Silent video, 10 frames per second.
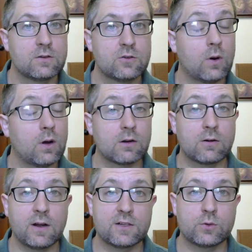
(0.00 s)
To all our
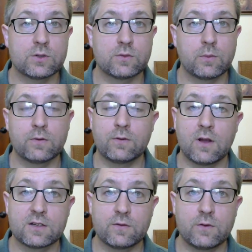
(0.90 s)
graduates from the
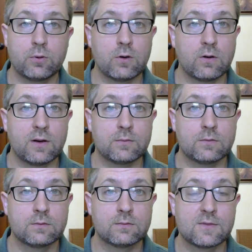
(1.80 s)
philosophy program,
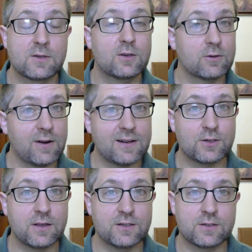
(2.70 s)

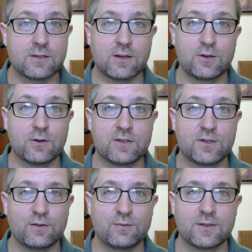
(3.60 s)
congratulations on your
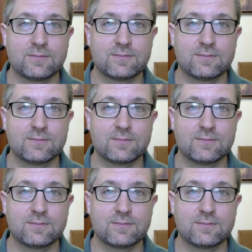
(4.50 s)
achievement.